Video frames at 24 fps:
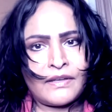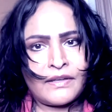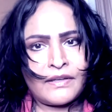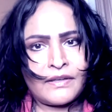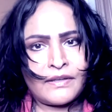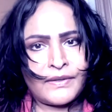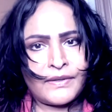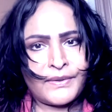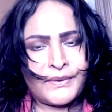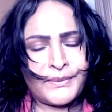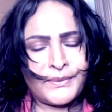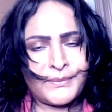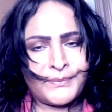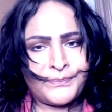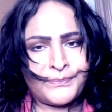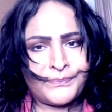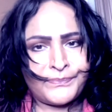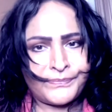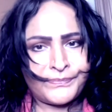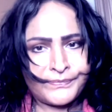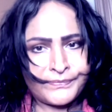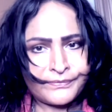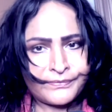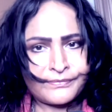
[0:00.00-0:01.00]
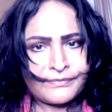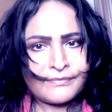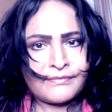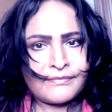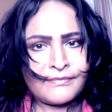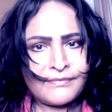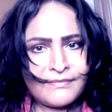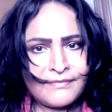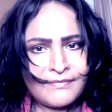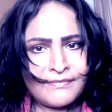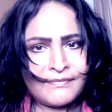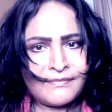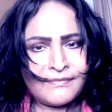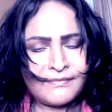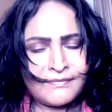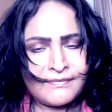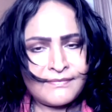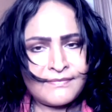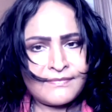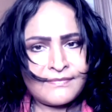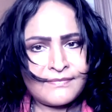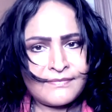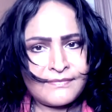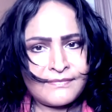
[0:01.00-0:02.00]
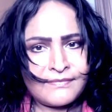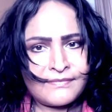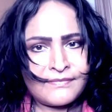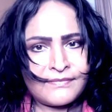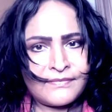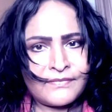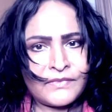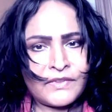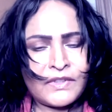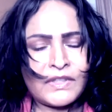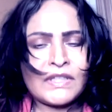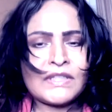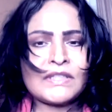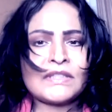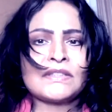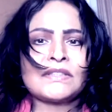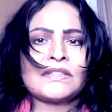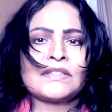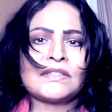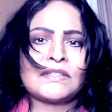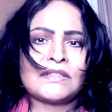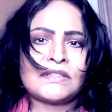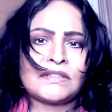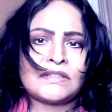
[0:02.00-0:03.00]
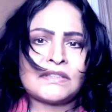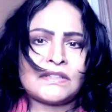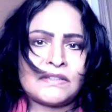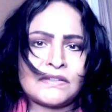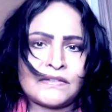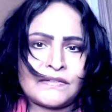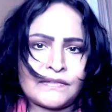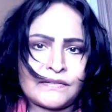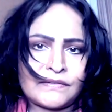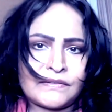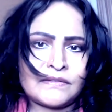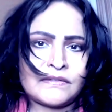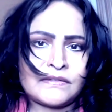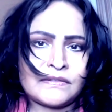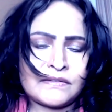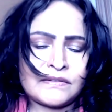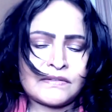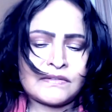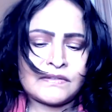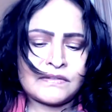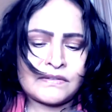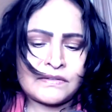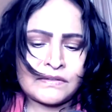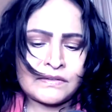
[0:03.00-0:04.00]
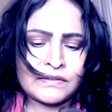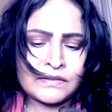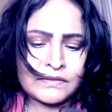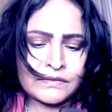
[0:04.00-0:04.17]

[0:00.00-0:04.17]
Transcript: Nobody speaks.